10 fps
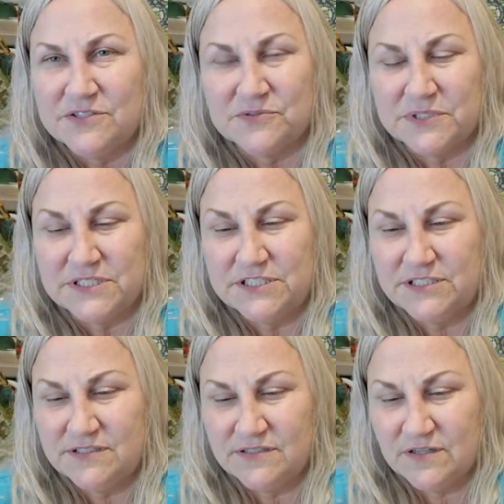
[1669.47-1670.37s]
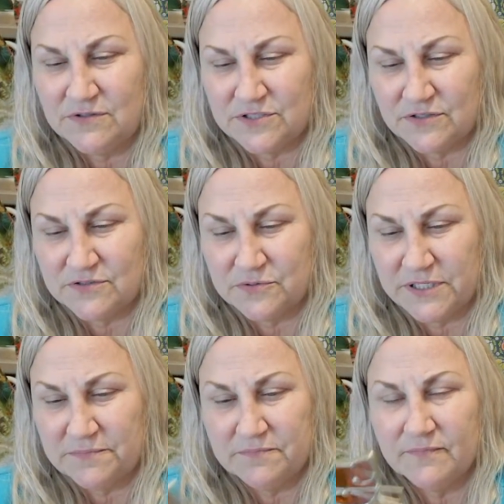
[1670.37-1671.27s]
sweet. She's so, so
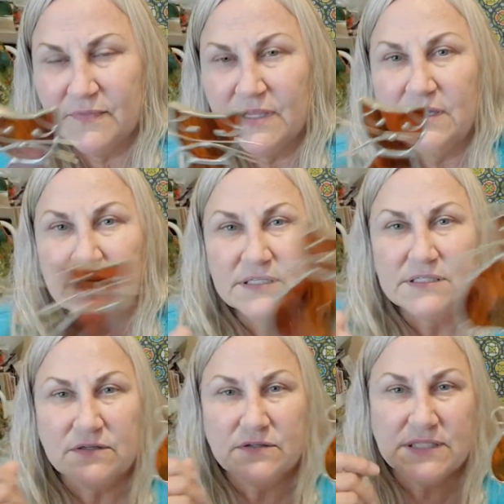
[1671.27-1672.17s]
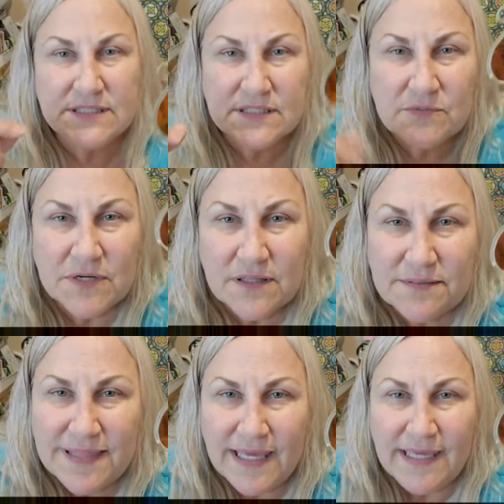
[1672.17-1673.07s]
sweet. So this is one of,
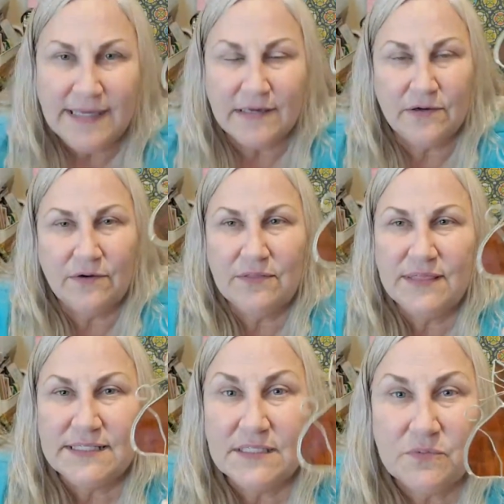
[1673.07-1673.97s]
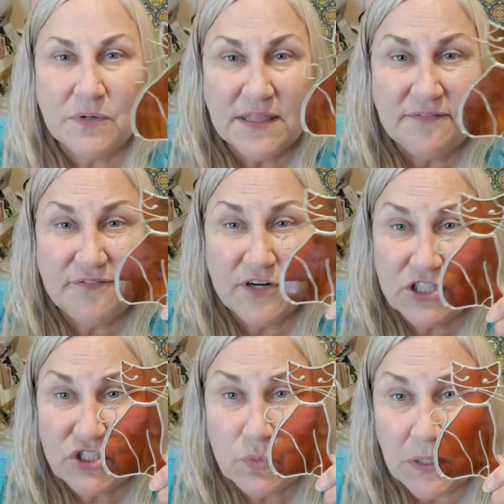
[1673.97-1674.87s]
thank you. This is one of the
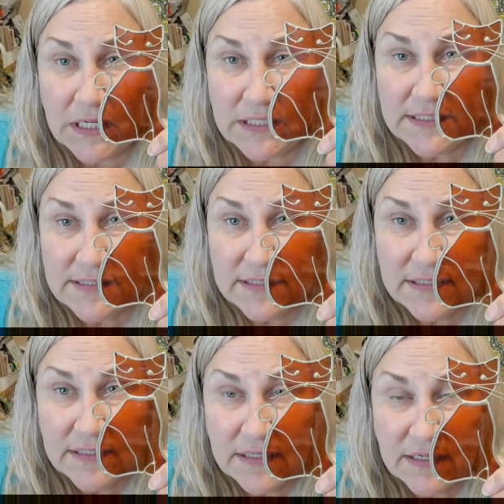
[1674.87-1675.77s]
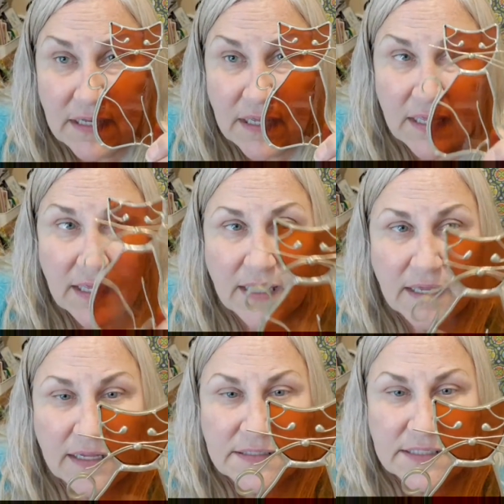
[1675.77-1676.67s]
first ones.
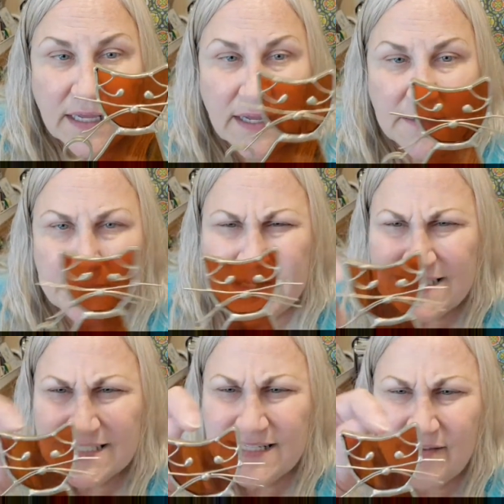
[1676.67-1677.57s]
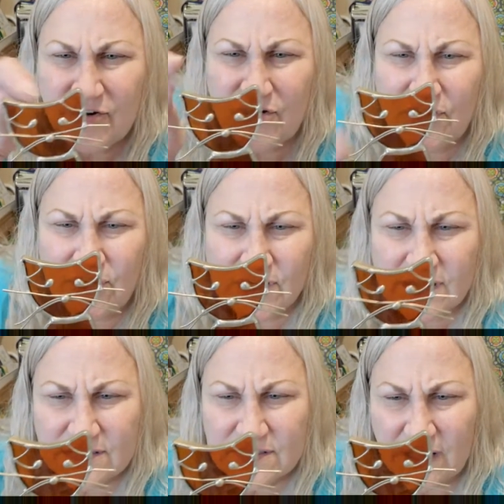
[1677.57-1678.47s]
And um, it doesn't have a
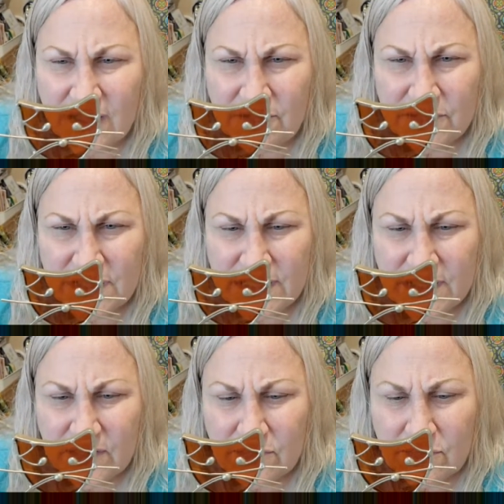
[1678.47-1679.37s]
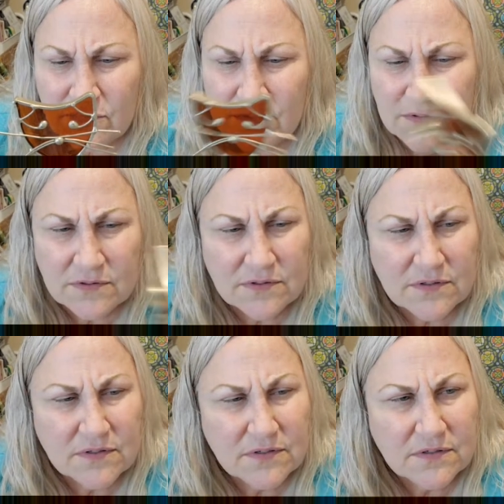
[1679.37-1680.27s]
hook. So I don't really know
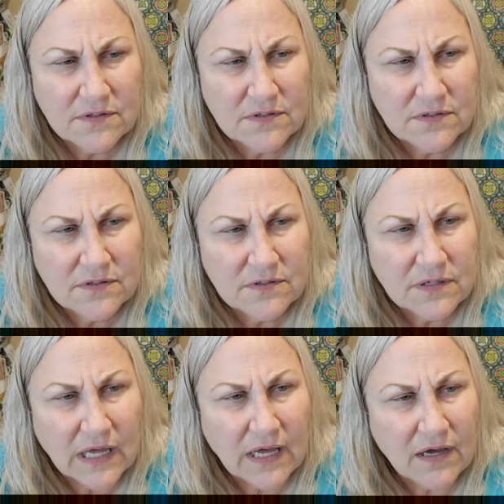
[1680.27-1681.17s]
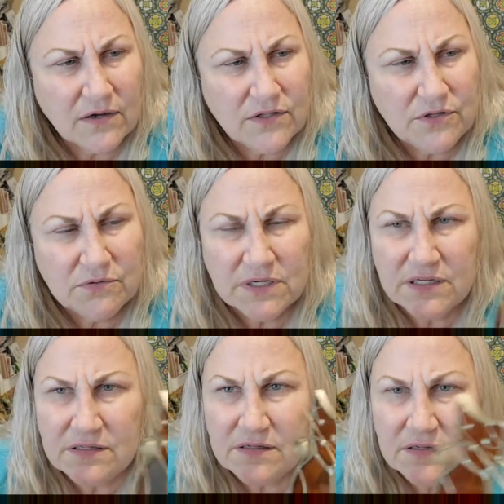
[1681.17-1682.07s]
how you
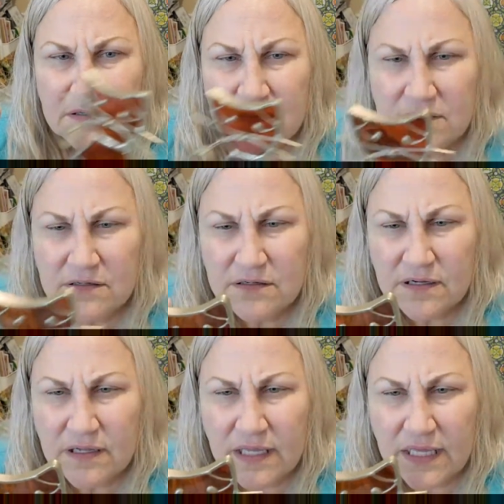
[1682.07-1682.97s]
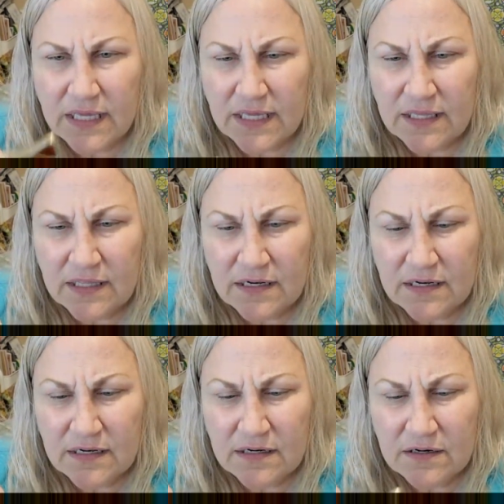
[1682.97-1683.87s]
would hang it
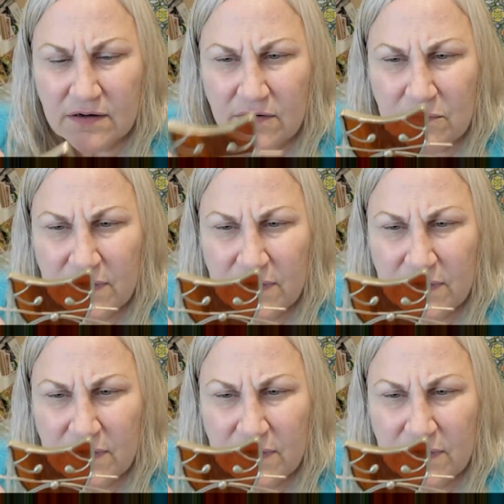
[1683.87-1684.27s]
or